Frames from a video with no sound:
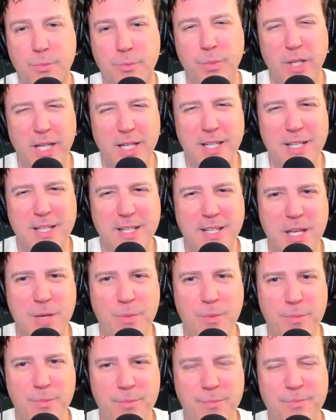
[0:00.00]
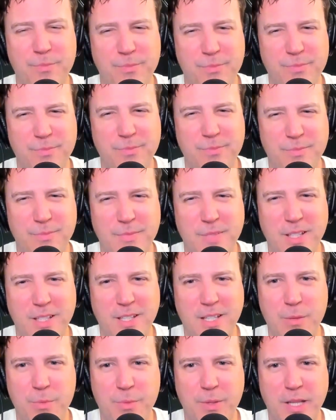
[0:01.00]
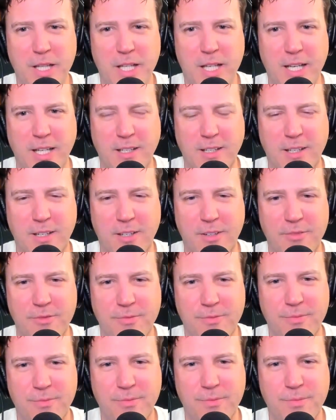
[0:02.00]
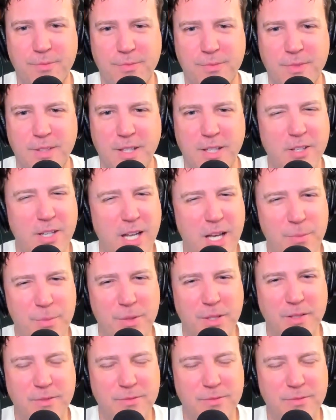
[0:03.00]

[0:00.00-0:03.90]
But I need to keep him. In line. You know, it could happen.